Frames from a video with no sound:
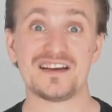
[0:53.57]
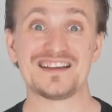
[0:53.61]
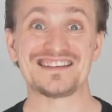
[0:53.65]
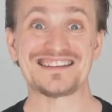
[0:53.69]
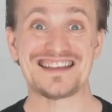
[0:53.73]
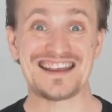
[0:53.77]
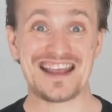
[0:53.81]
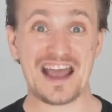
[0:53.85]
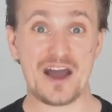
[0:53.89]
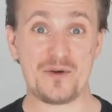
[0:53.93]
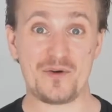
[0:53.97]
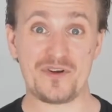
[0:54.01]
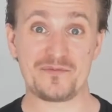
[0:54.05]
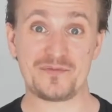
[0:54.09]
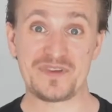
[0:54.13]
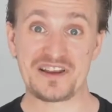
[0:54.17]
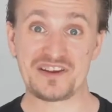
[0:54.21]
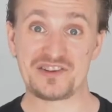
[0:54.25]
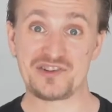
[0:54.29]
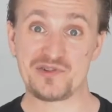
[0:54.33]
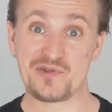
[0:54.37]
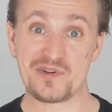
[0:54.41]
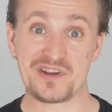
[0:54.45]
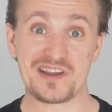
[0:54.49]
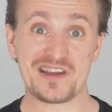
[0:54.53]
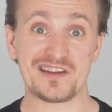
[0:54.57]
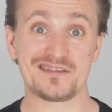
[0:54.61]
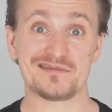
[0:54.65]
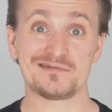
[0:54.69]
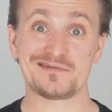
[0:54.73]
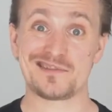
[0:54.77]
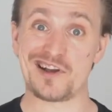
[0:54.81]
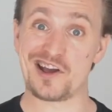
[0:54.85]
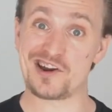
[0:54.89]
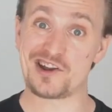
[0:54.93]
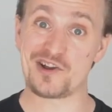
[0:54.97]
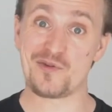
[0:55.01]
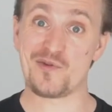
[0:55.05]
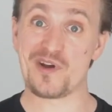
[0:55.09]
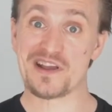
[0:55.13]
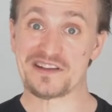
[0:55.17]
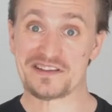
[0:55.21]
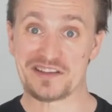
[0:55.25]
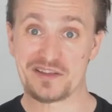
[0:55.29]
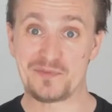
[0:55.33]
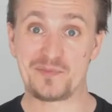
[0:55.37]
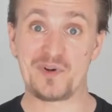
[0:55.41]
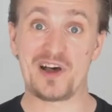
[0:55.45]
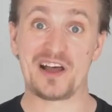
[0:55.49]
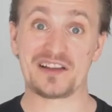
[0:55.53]
See how I've been doing it? Cutting away
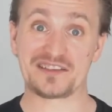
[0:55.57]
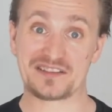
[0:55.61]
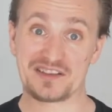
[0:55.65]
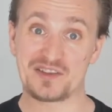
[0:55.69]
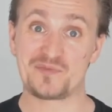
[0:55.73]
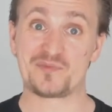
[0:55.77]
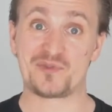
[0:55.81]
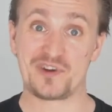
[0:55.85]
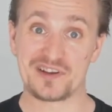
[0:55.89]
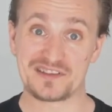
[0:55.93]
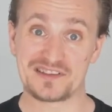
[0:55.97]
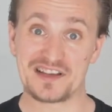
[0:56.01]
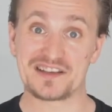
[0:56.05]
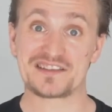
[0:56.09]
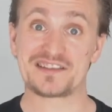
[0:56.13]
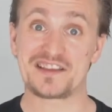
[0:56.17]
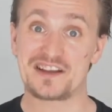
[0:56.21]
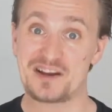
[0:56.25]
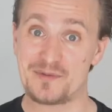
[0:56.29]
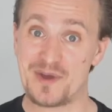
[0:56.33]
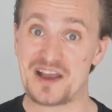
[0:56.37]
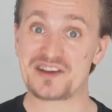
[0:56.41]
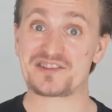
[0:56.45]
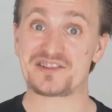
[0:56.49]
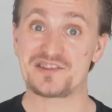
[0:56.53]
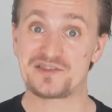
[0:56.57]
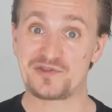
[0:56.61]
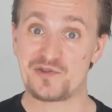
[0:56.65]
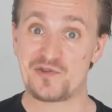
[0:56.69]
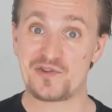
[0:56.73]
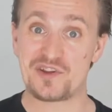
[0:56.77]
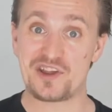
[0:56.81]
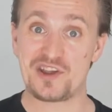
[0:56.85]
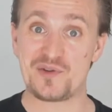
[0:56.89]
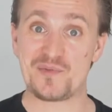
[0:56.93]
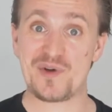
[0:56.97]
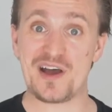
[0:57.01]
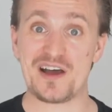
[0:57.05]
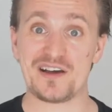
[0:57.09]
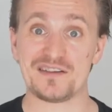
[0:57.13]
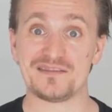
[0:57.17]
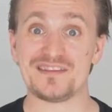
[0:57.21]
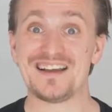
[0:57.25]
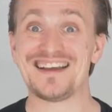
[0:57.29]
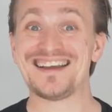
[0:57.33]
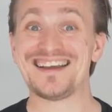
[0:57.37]
to the parts of the process that I'm actually talking about?